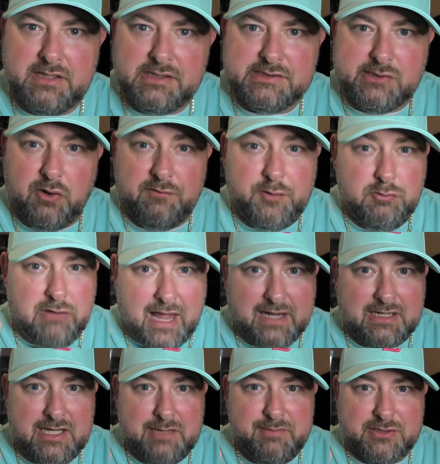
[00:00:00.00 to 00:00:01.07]
So if you
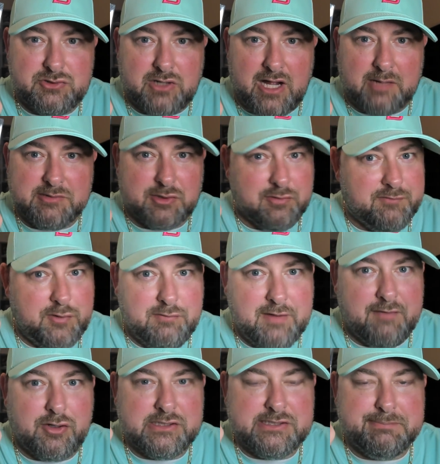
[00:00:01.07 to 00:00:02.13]
like lemon drops or if you've
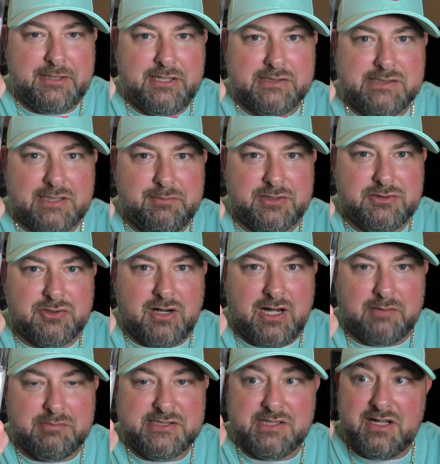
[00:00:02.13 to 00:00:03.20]
ever experienced lemon
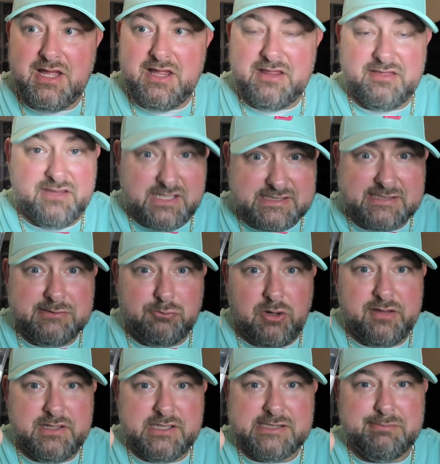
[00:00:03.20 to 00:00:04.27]
drops, this is
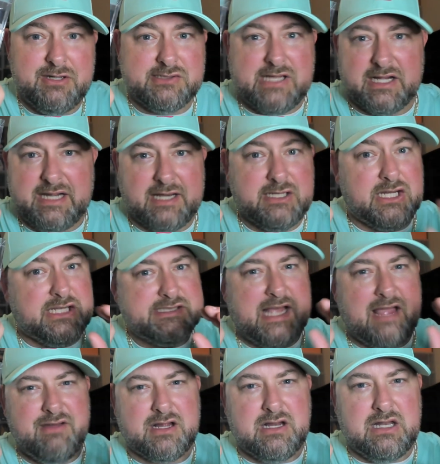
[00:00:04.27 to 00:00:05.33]
what this smells like. It does
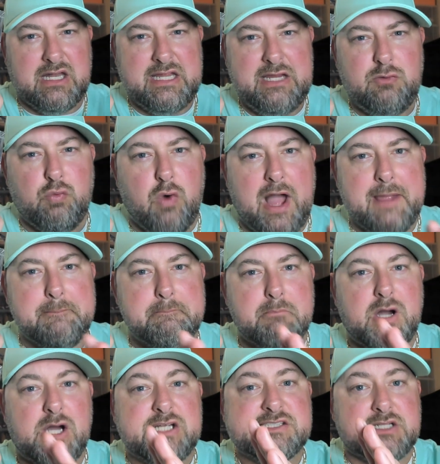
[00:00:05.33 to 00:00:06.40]
have a clean white
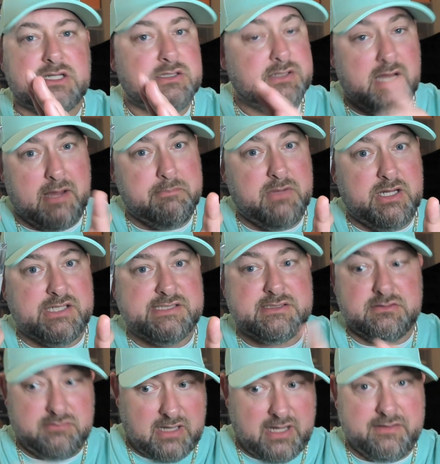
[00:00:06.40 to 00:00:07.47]
musk, not
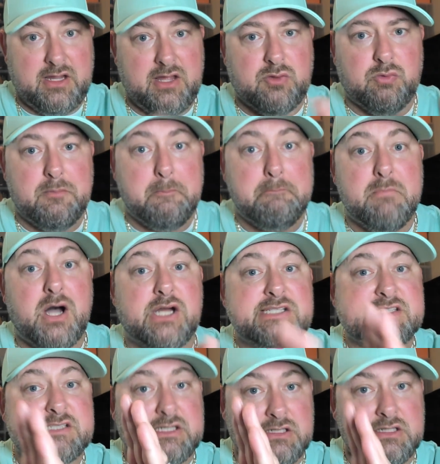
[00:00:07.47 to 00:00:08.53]
must like the other one,
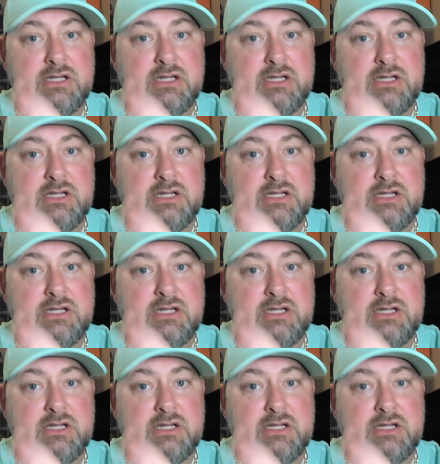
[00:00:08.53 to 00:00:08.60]
musk.